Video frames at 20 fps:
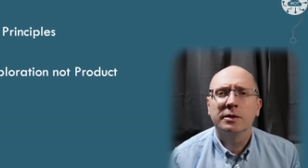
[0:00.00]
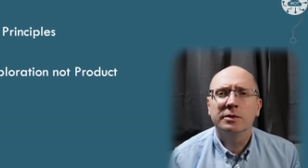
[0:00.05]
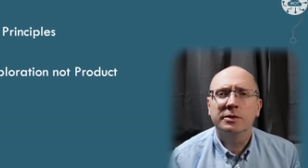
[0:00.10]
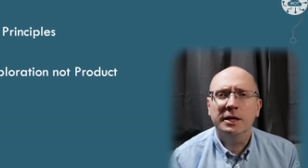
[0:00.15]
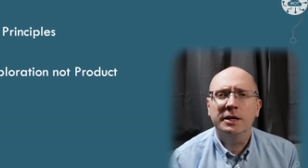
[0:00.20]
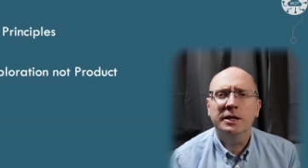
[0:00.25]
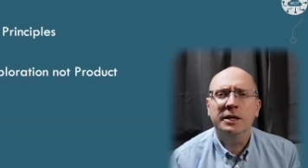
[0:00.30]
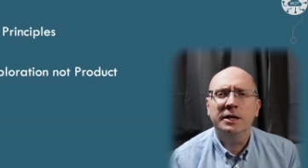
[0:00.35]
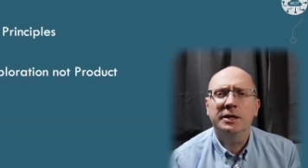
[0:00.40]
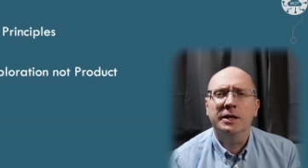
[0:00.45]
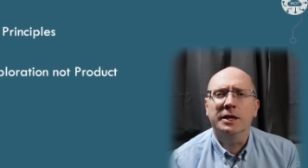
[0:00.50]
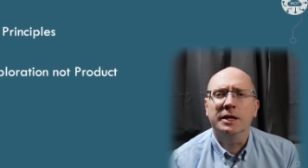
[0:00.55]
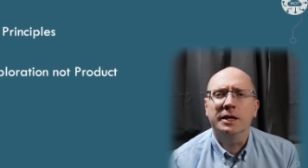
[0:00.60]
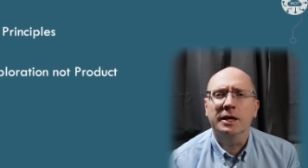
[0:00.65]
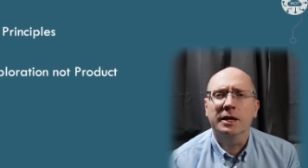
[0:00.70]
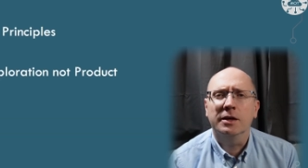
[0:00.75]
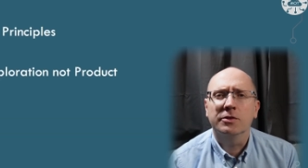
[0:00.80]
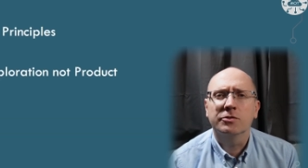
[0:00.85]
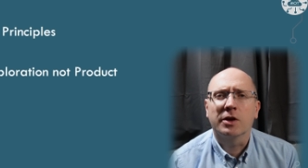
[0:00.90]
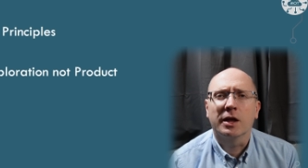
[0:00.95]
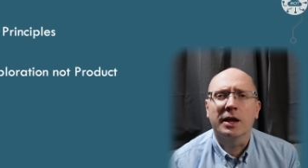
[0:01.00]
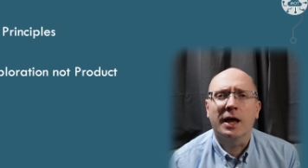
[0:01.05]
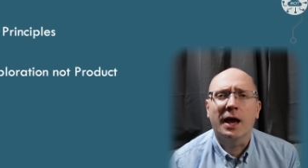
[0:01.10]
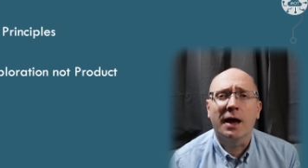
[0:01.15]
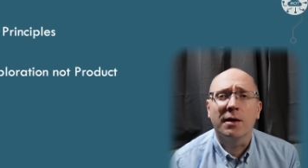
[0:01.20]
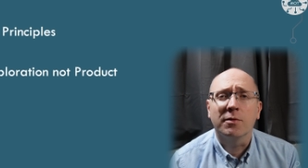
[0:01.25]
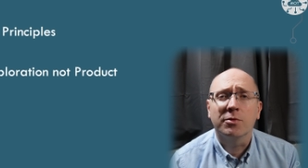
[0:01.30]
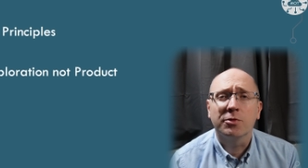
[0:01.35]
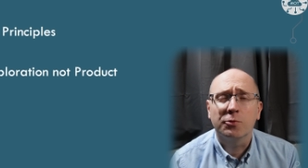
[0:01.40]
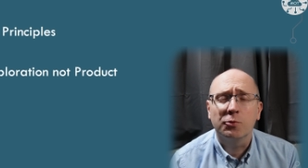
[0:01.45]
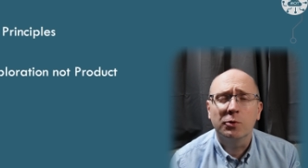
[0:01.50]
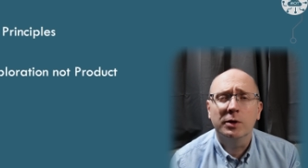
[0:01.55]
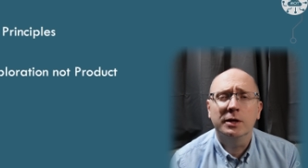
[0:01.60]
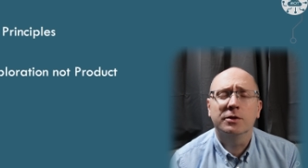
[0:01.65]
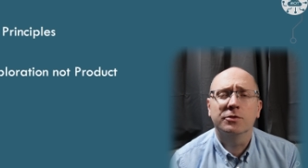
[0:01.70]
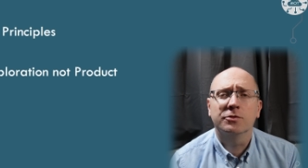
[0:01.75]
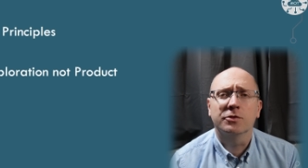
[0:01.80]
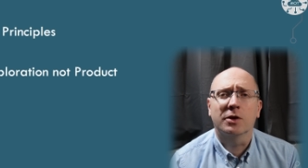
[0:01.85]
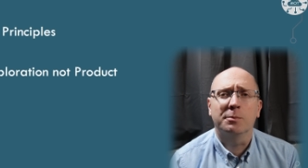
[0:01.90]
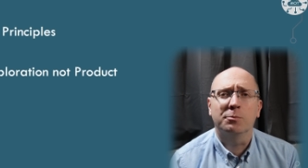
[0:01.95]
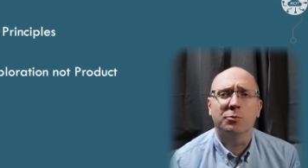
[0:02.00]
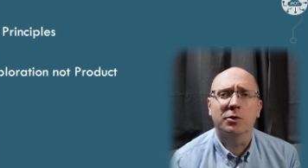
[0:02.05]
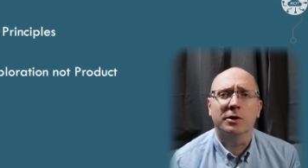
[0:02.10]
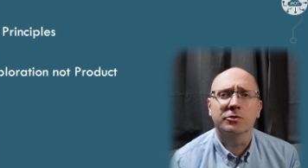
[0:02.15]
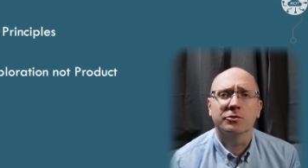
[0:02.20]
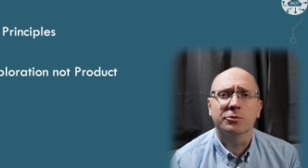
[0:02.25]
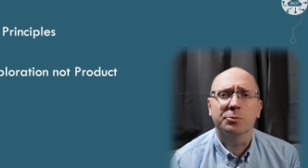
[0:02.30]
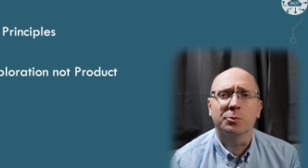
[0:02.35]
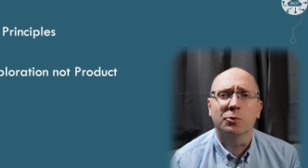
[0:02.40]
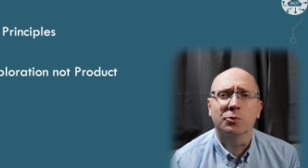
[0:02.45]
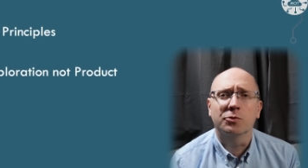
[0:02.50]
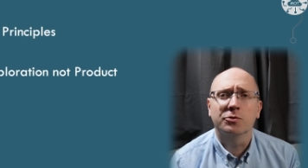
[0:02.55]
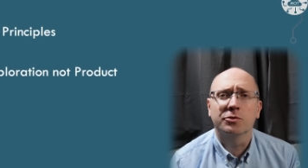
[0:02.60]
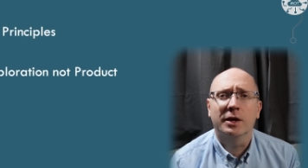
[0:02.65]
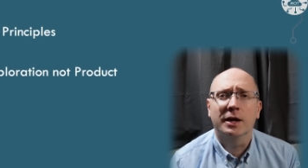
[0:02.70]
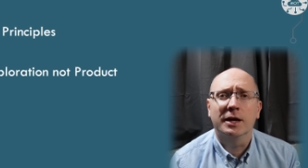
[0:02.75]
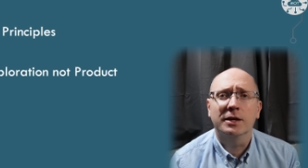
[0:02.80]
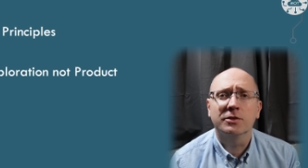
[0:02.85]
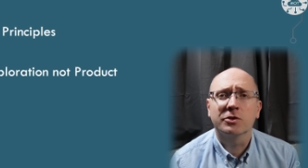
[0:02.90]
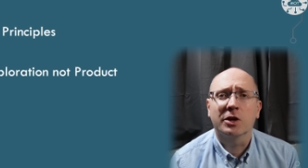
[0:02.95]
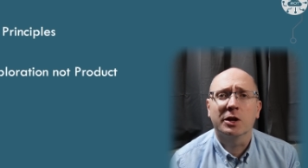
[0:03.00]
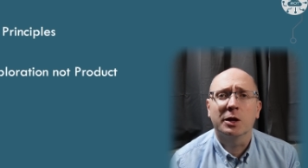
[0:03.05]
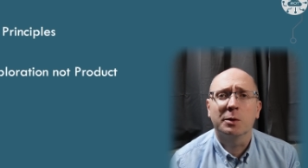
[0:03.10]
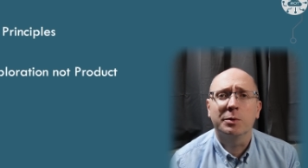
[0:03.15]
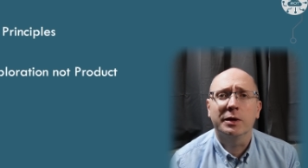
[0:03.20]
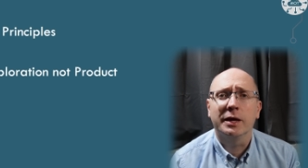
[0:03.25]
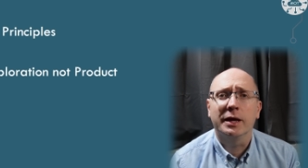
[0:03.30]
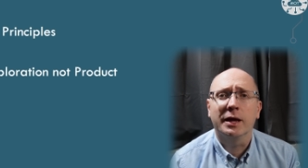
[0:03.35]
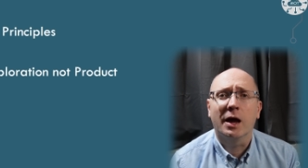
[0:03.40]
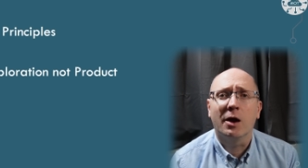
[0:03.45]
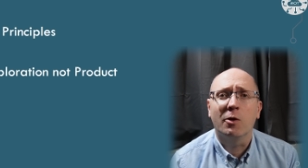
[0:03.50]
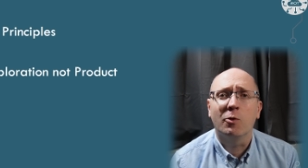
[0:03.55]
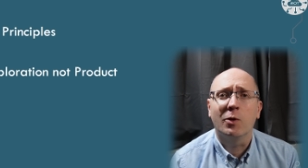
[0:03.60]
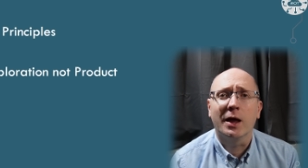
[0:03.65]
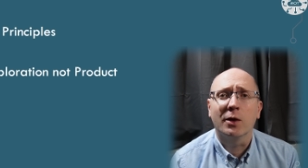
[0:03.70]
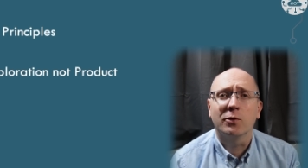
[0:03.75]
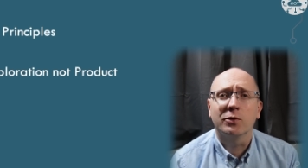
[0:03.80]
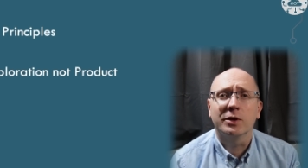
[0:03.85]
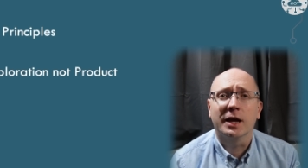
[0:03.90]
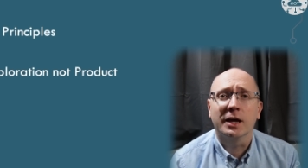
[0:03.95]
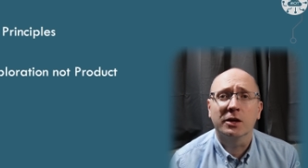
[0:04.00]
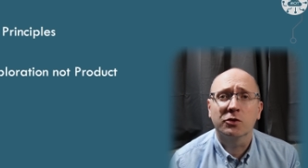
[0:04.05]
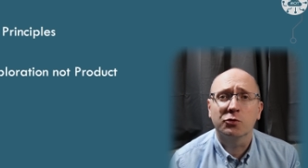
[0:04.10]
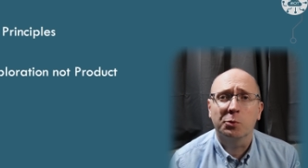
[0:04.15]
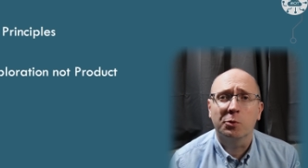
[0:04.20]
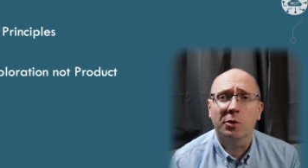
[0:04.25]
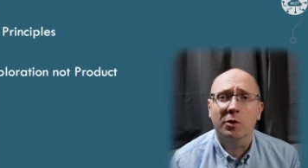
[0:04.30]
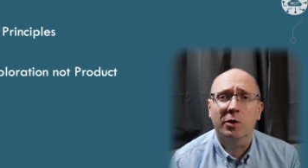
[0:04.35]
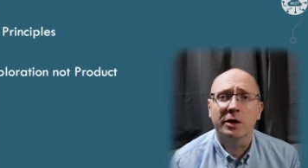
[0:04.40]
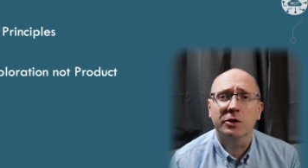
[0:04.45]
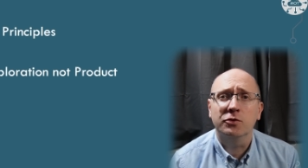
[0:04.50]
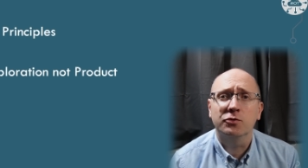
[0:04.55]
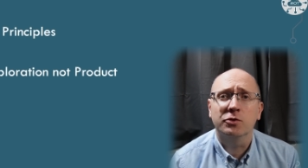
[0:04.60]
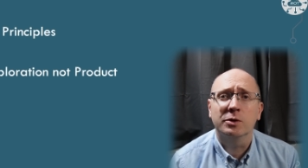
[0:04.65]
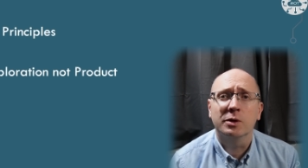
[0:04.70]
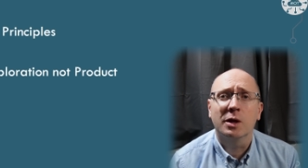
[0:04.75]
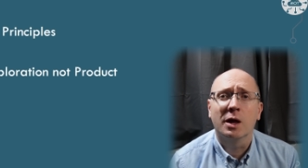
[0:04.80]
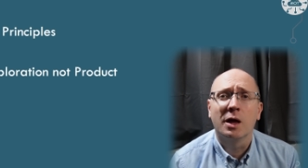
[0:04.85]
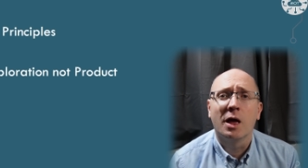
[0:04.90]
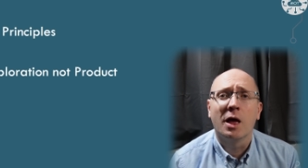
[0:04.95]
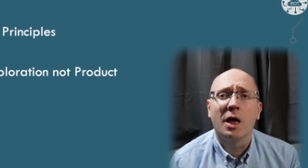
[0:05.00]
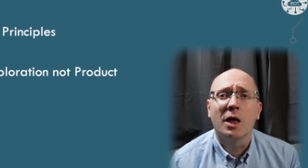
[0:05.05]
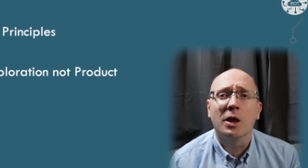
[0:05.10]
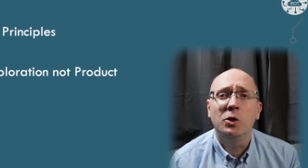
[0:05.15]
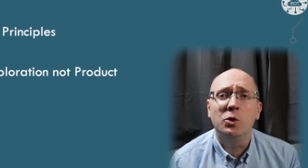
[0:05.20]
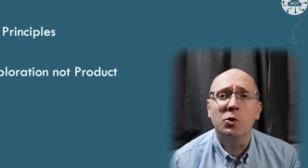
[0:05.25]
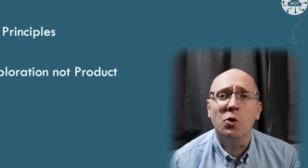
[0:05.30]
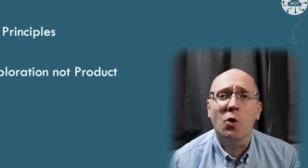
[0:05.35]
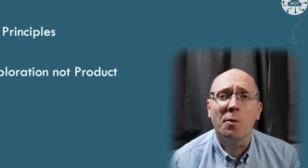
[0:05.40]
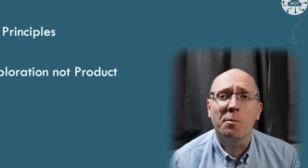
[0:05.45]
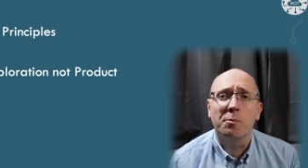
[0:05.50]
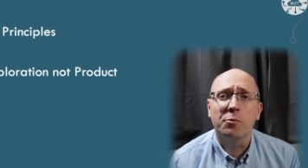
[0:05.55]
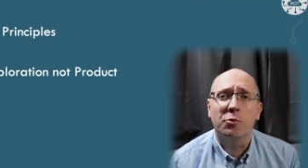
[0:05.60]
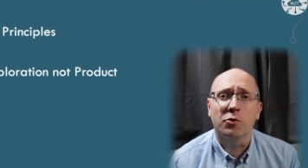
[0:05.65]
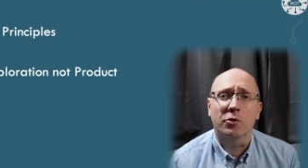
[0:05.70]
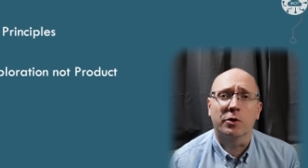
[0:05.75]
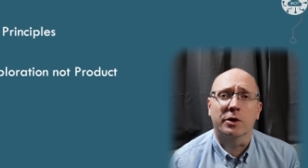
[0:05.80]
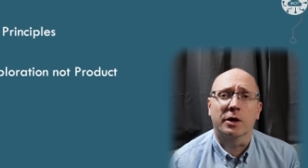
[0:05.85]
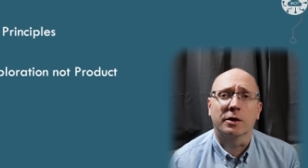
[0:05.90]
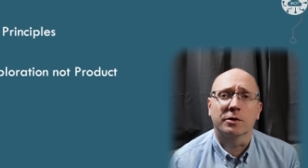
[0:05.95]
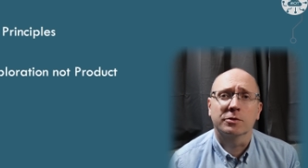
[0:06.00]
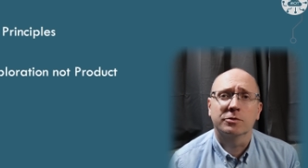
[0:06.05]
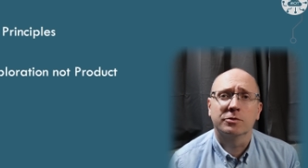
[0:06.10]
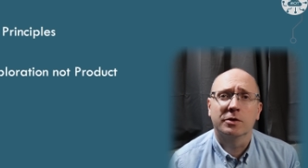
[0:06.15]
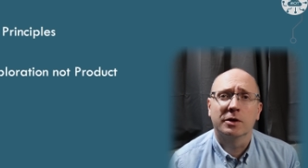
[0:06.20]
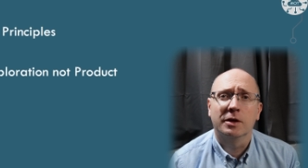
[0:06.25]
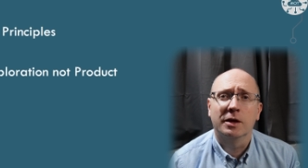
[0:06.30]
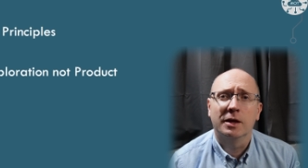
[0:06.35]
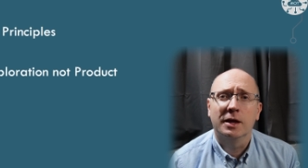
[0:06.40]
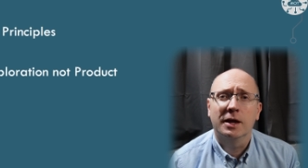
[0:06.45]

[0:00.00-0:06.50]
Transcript: DDD is going to have three design principles. It's going to be around exploration, not product.